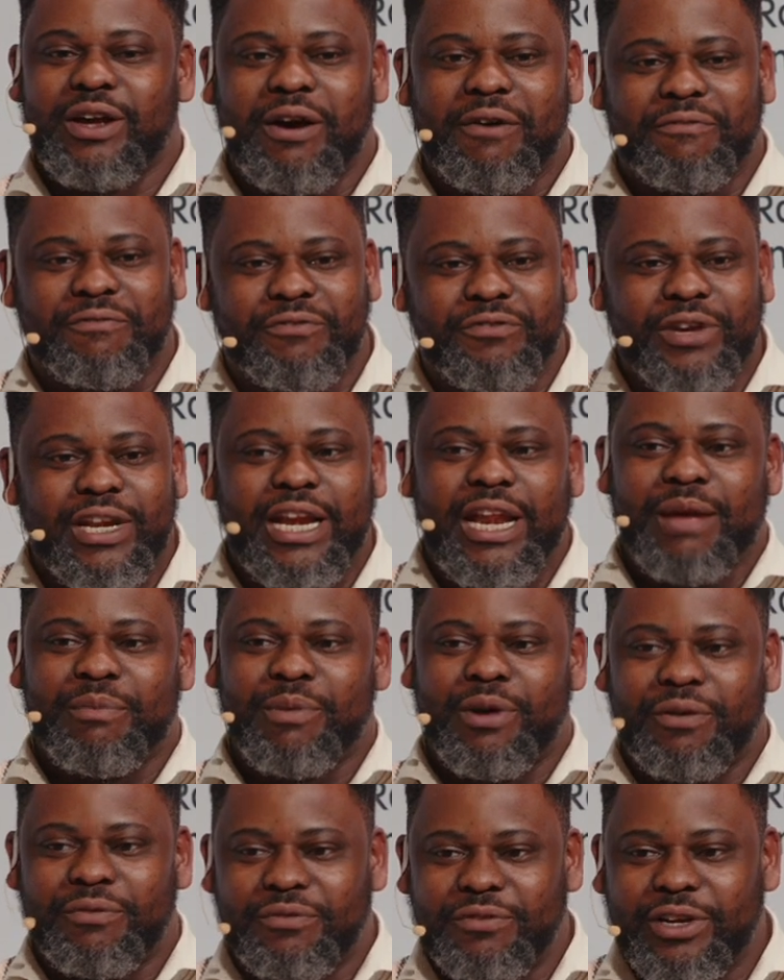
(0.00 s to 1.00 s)
of free
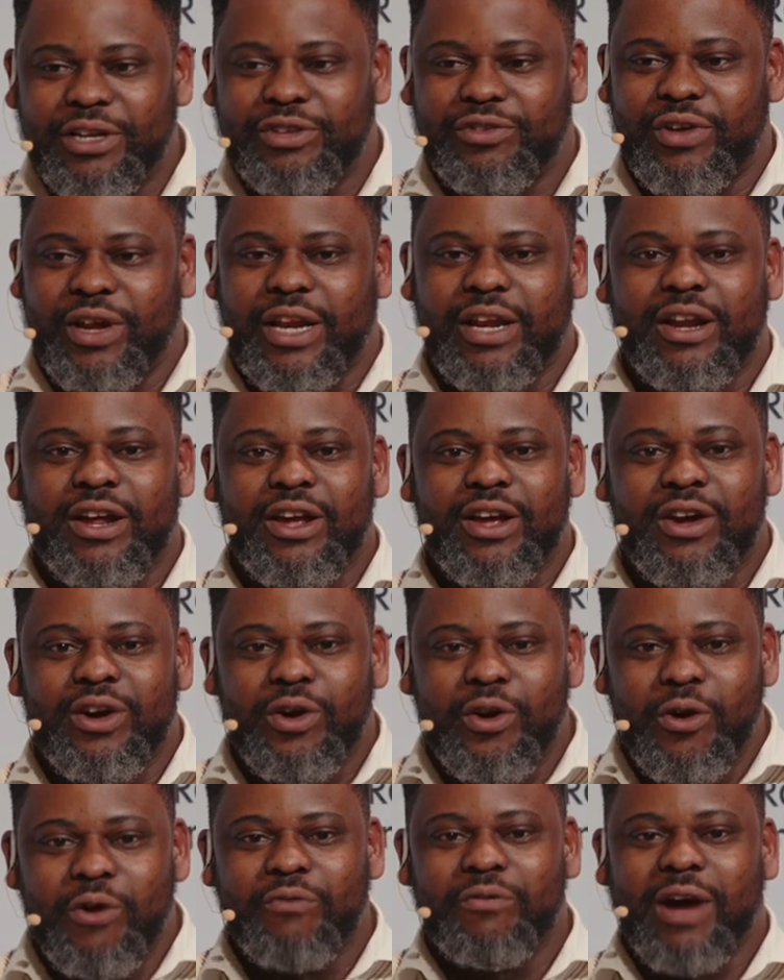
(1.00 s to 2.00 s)
labor, free trade,
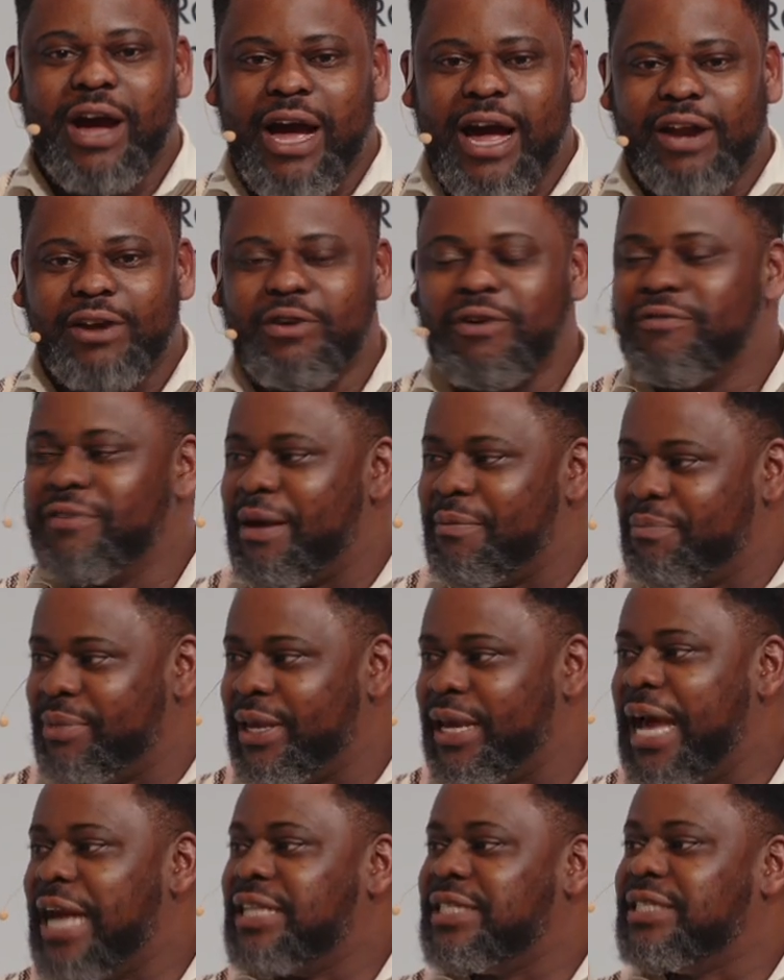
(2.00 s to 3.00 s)
over and over,
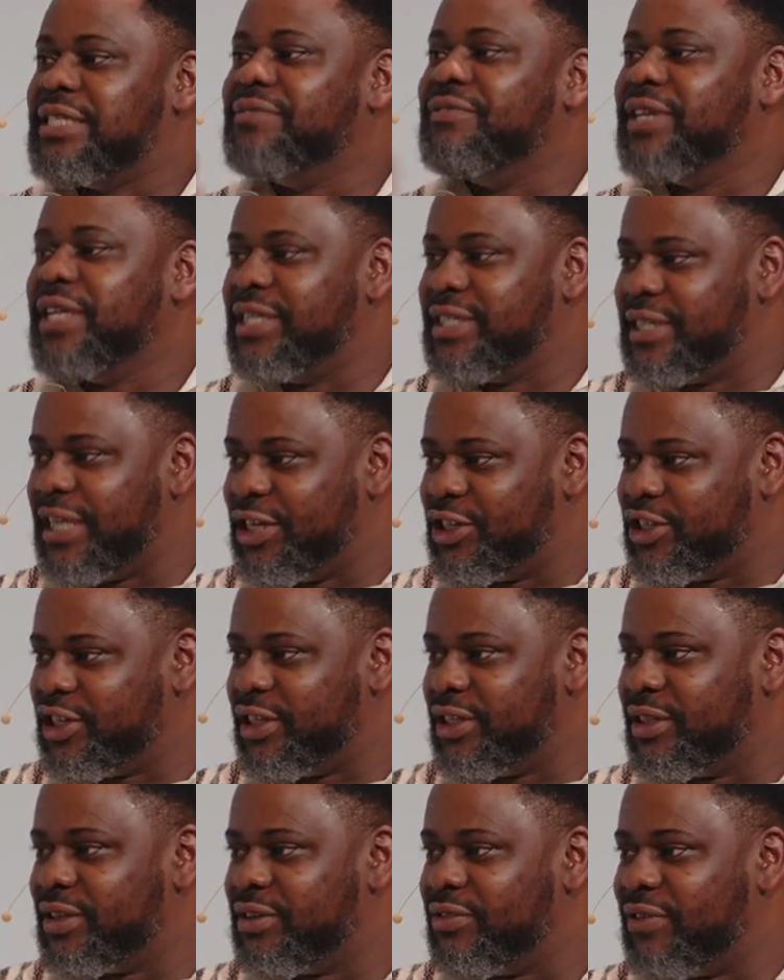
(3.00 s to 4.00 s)
be, and civilization,
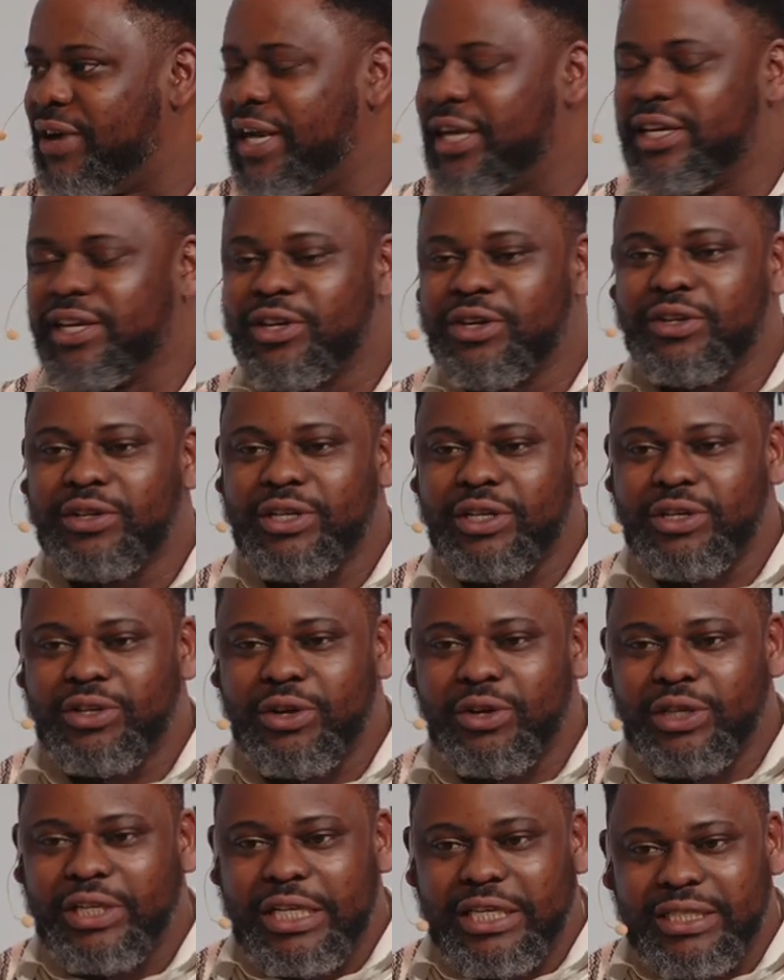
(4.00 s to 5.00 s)
right? Mm-hmm. The,
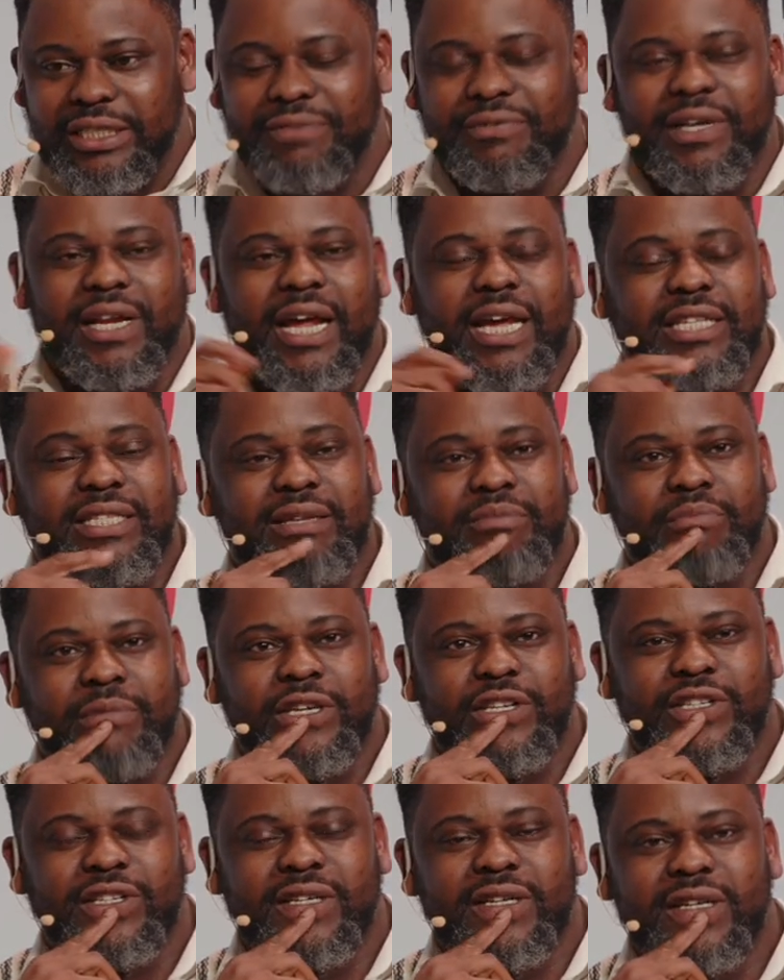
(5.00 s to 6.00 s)
the, the, civilizing
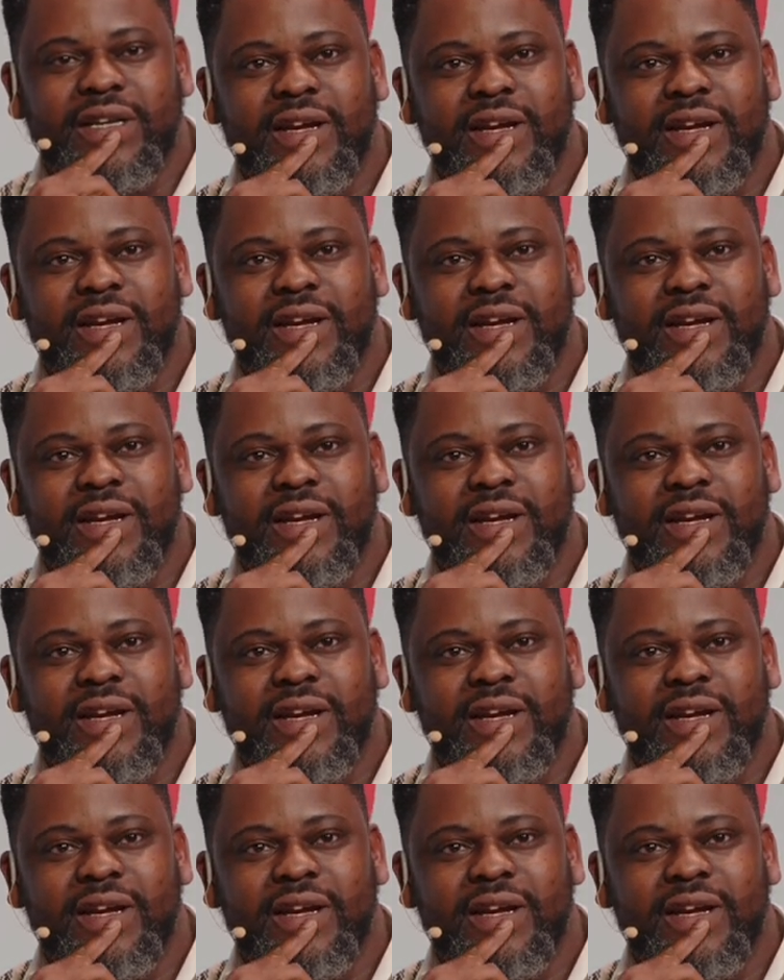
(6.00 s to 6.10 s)
mission,